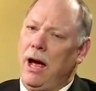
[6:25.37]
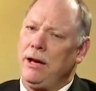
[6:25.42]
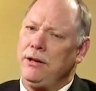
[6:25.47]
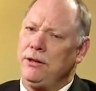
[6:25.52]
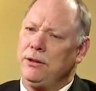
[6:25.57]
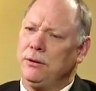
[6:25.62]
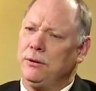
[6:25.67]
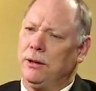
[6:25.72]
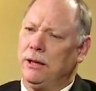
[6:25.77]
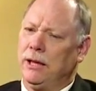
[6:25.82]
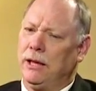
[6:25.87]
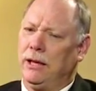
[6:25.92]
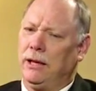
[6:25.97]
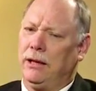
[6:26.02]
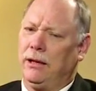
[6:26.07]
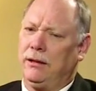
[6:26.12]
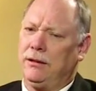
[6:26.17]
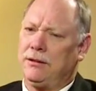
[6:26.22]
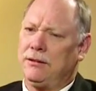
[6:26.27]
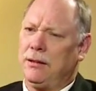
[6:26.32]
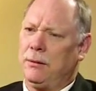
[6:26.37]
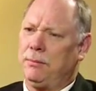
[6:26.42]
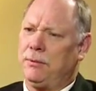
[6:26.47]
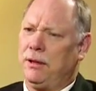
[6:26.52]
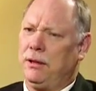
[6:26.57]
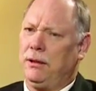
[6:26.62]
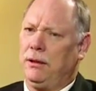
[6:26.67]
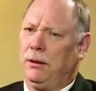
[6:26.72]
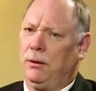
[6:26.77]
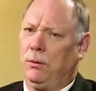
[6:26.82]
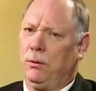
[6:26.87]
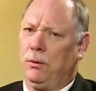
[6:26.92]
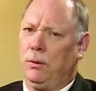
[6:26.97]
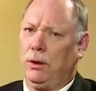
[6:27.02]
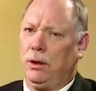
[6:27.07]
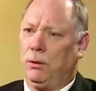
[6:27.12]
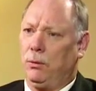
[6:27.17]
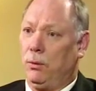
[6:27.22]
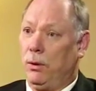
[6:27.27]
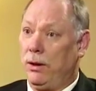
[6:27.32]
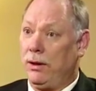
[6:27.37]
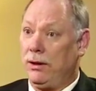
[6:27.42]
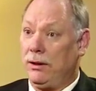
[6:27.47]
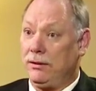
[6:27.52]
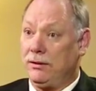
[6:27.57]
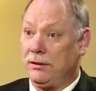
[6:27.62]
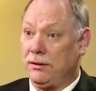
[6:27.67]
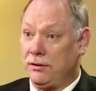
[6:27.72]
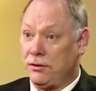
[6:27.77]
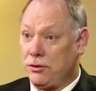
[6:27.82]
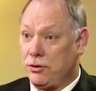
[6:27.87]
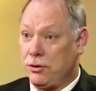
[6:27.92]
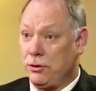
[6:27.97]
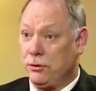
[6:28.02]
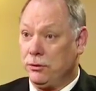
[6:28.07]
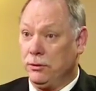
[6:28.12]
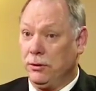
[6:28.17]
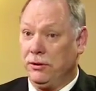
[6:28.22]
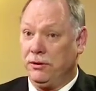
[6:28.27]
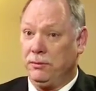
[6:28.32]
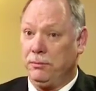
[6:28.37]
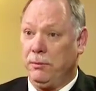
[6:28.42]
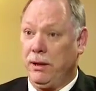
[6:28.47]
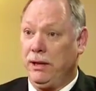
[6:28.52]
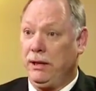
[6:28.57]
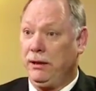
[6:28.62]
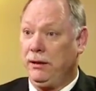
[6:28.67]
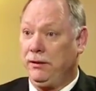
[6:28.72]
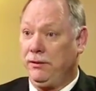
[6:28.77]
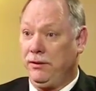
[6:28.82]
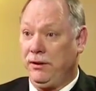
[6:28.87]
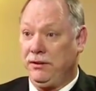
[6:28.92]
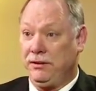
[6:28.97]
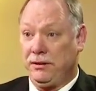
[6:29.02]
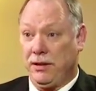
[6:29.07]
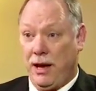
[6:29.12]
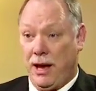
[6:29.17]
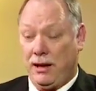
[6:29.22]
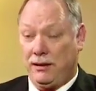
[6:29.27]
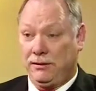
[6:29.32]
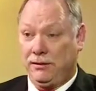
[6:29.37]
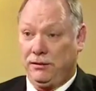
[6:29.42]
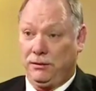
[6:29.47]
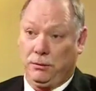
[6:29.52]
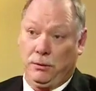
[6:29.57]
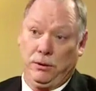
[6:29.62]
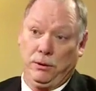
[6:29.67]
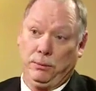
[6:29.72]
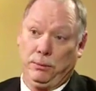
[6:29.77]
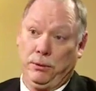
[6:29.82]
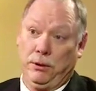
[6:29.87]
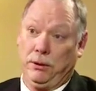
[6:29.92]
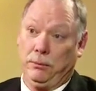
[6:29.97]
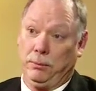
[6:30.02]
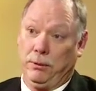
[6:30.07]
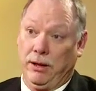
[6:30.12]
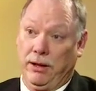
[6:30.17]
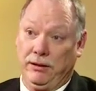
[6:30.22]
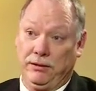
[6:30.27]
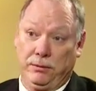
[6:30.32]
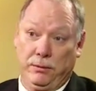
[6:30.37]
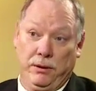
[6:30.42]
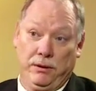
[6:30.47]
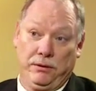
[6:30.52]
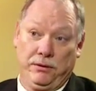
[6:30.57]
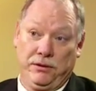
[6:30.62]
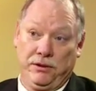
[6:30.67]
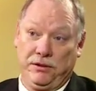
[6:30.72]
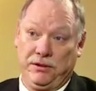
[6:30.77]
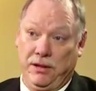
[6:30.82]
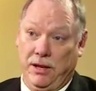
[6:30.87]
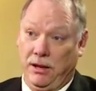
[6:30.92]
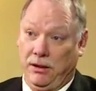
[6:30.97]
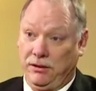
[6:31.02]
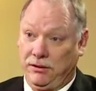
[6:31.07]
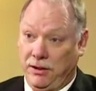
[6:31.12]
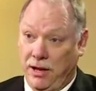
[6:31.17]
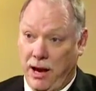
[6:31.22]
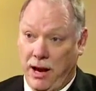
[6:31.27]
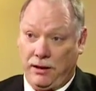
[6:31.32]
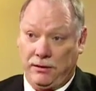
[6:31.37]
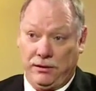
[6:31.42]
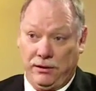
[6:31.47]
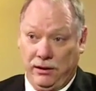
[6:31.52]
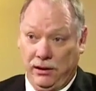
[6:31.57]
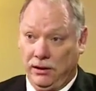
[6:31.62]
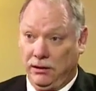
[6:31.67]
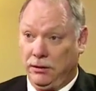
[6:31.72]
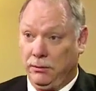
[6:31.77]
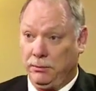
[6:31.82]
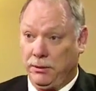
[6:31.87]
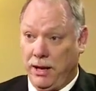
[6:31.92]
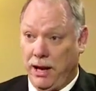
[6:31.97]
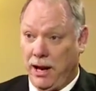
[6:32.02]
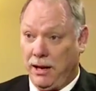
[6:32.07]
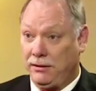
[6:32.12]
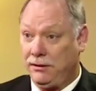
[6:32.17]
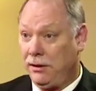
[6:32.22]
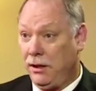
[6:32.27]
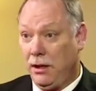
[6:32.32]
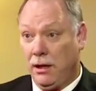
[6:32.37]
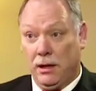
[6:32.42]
I do, and it's something, one of the things that's true is many of these taxes, when they're put in place, whether it's the sales tax, the income tax,